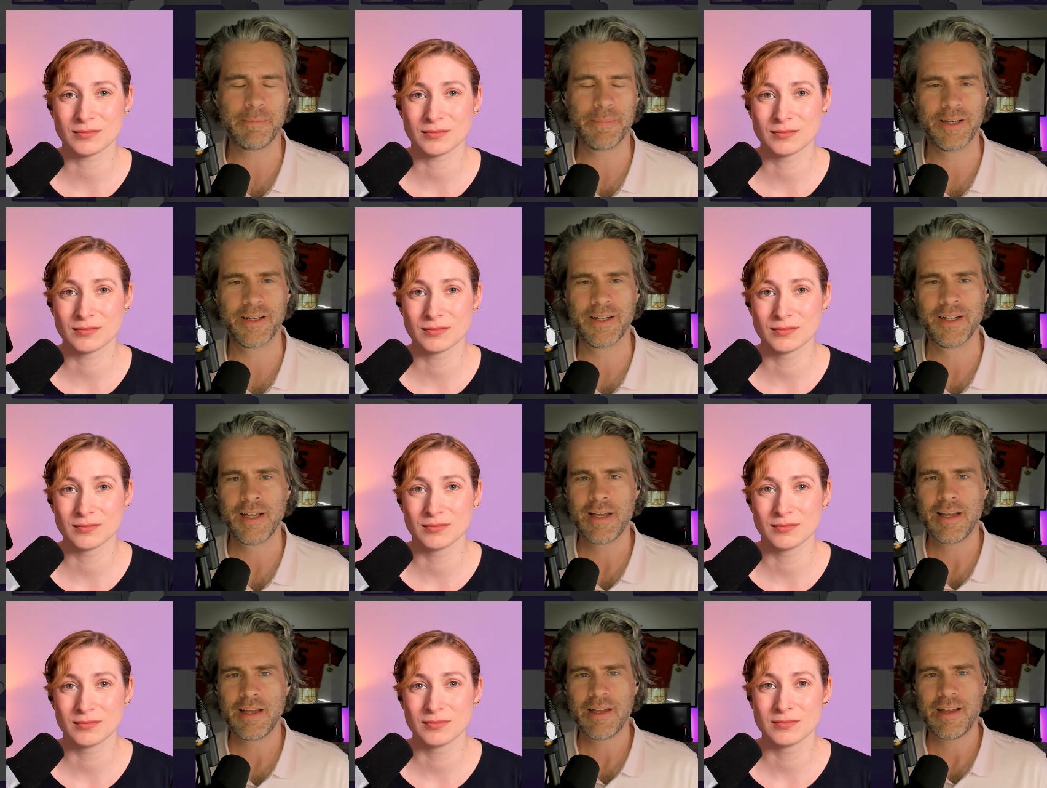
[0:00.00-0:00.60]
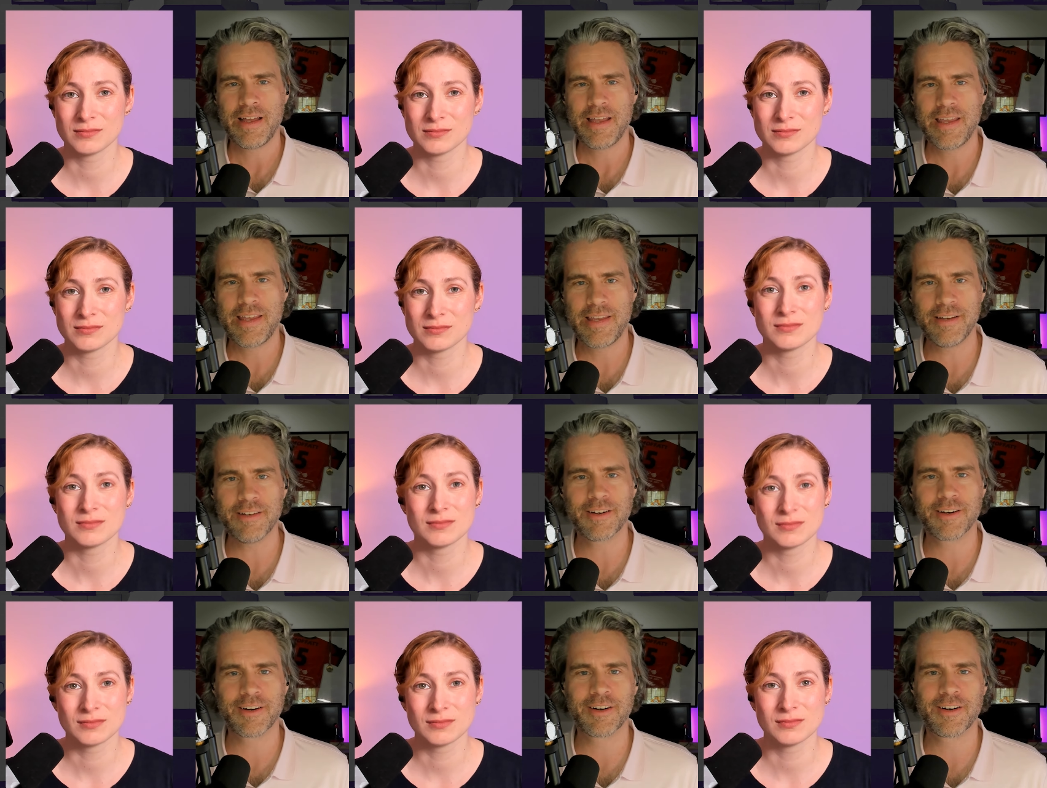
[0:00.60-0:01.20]
Speaker 1: But
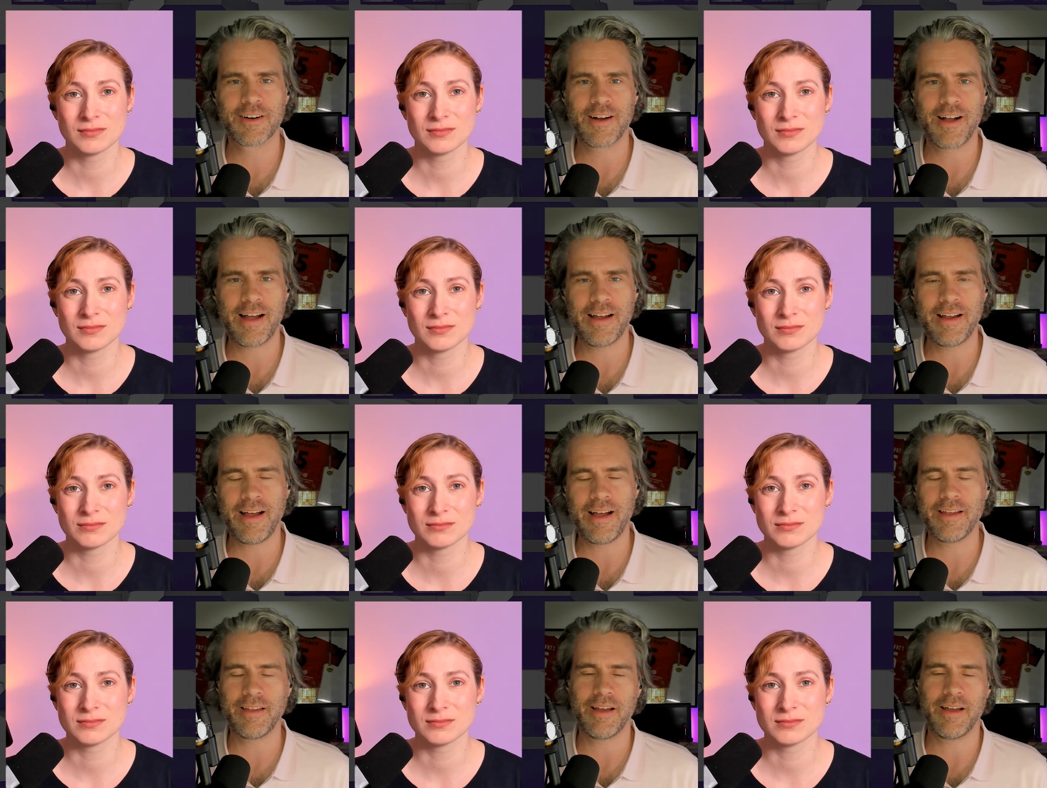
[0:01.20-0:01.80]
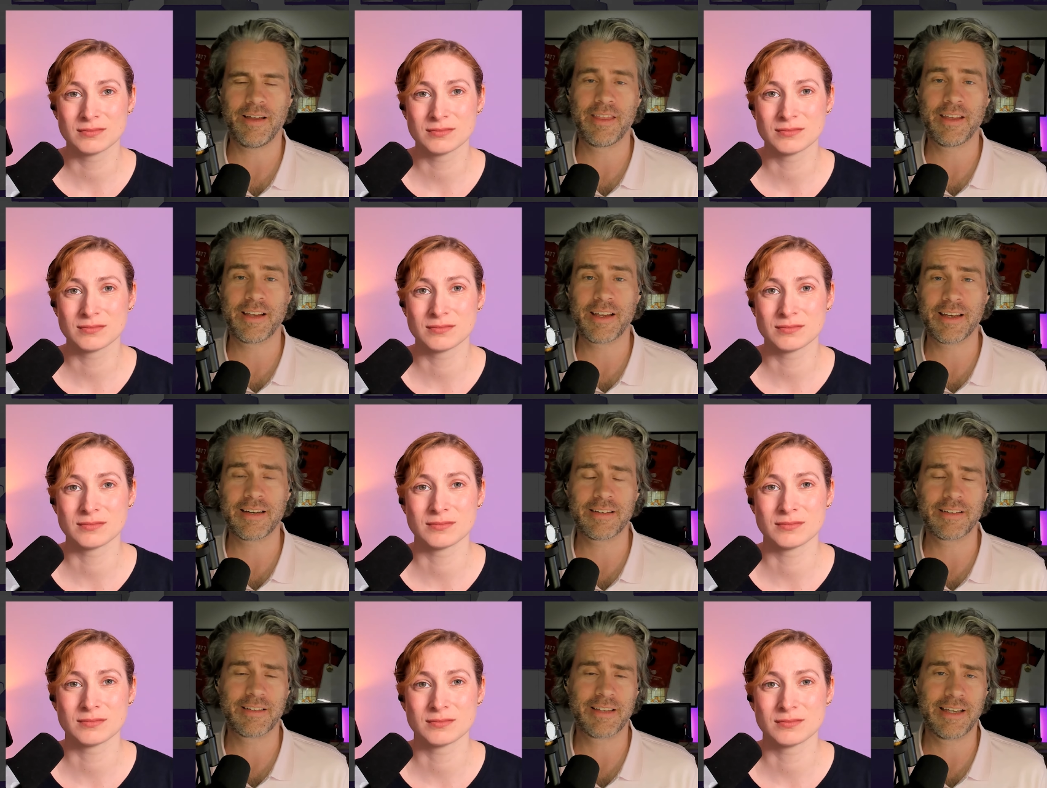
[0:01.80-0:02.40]
here, I, I, I think
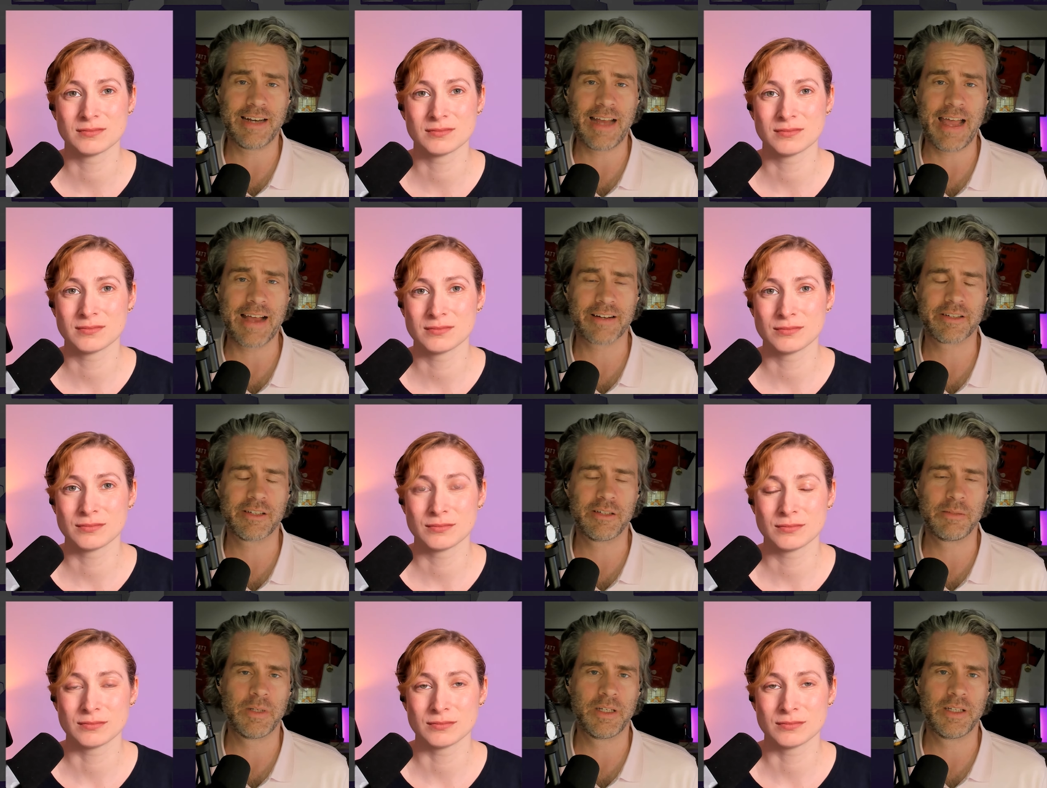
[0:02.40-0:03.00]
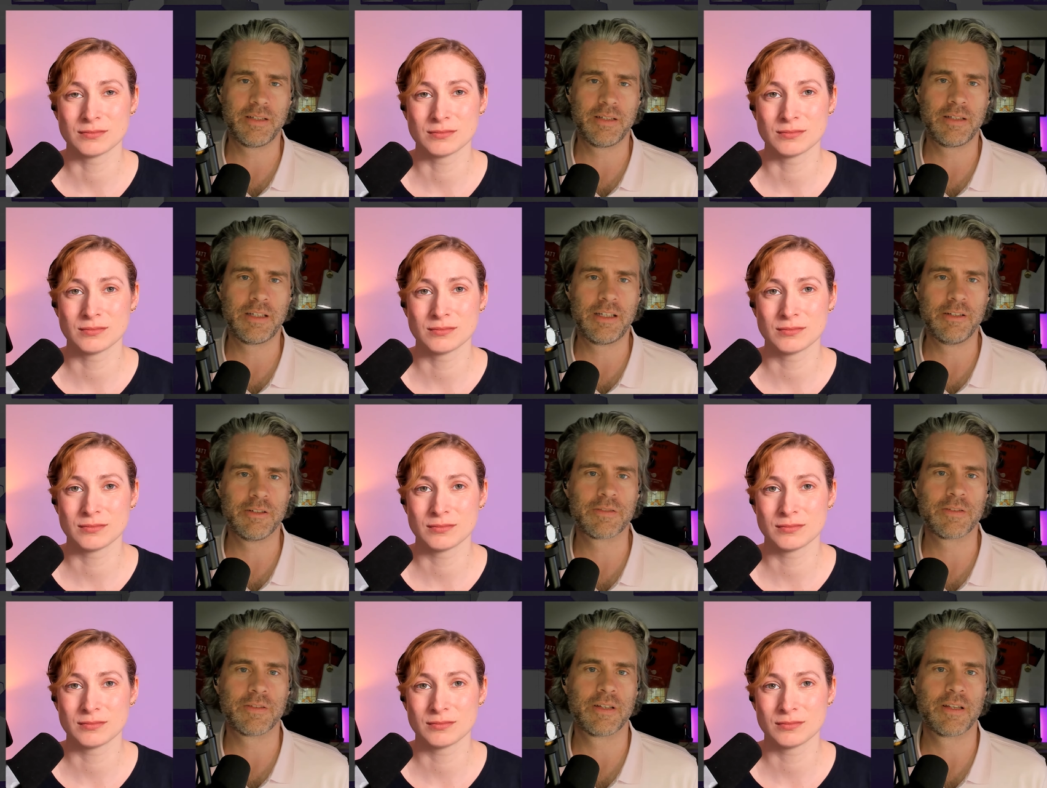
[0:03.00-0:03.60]
it can actually be
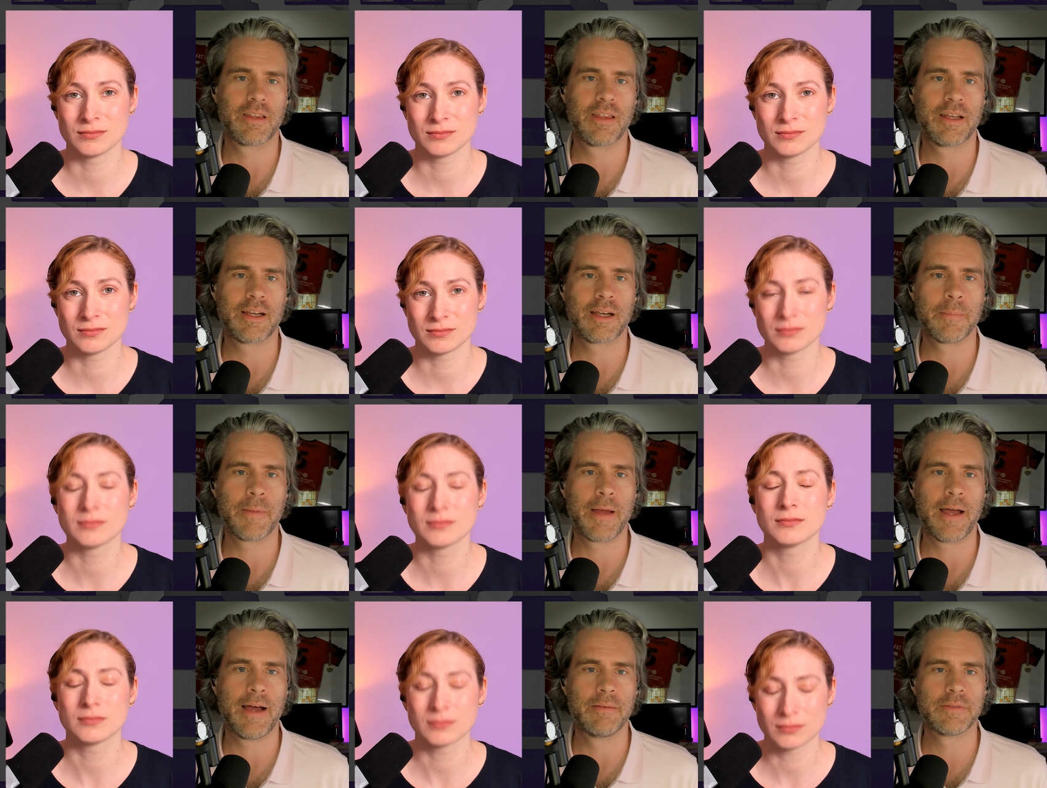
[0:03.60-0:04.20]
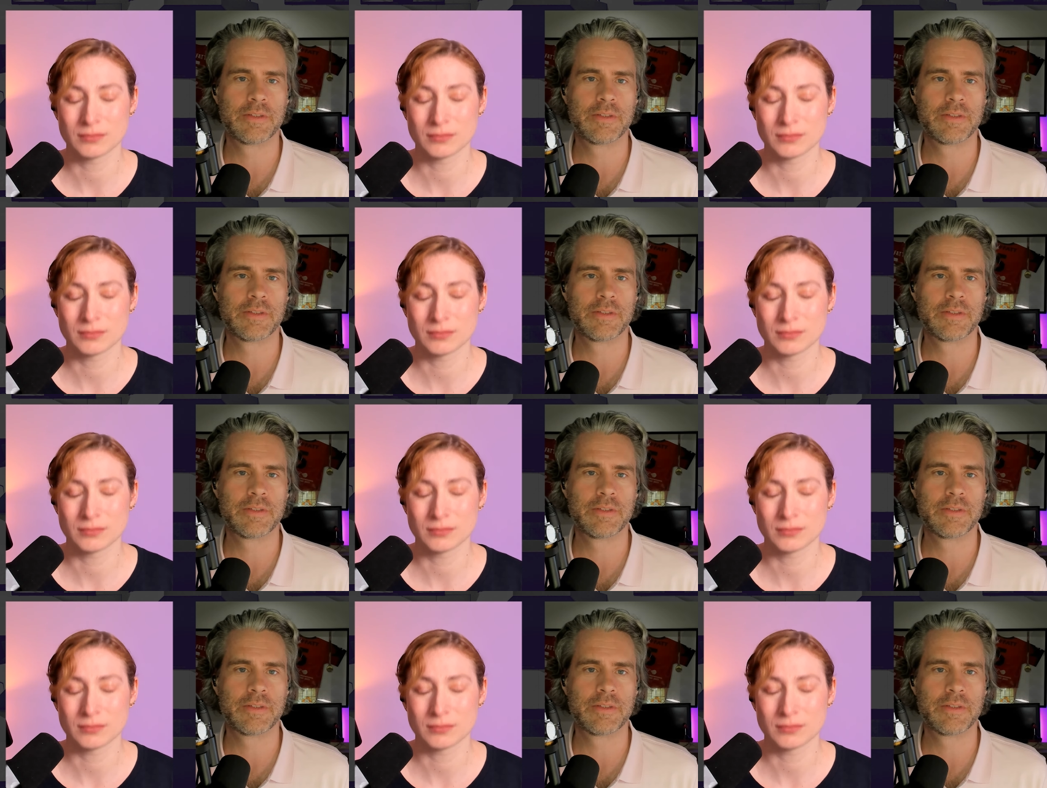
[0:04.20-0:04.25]
useful to think about.